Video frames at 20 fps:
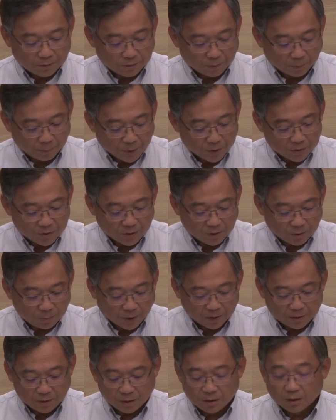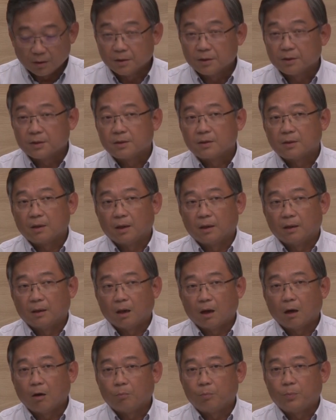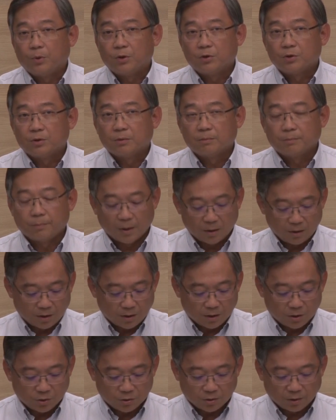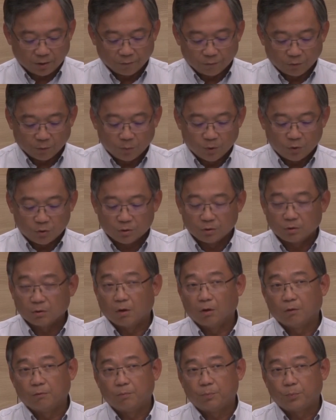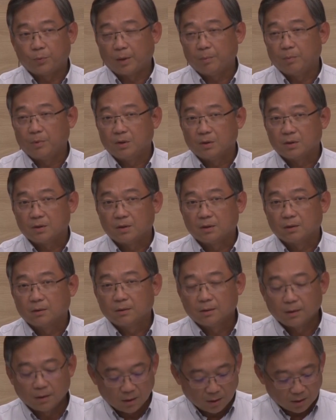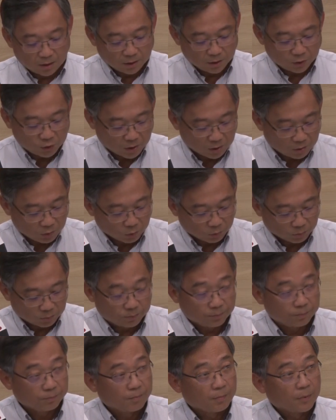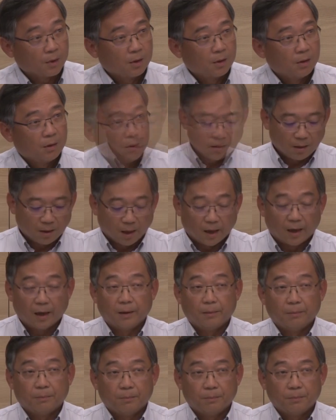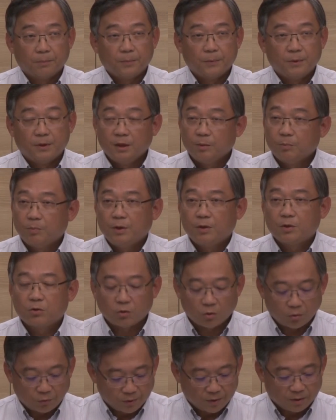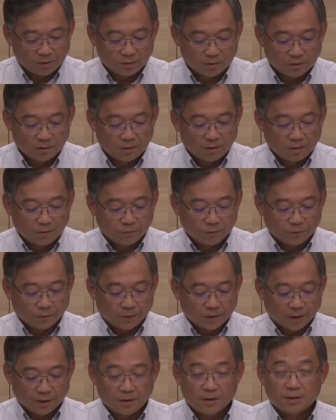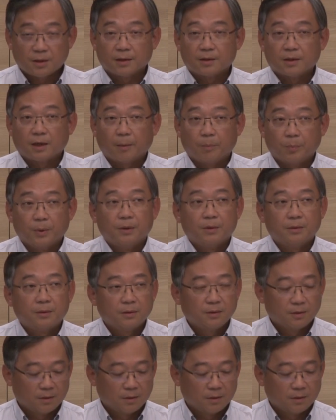the personal particulars and outpatient medication information of Prime Minister Lee Hsien Loong. I'm deeply sorry that this has happened.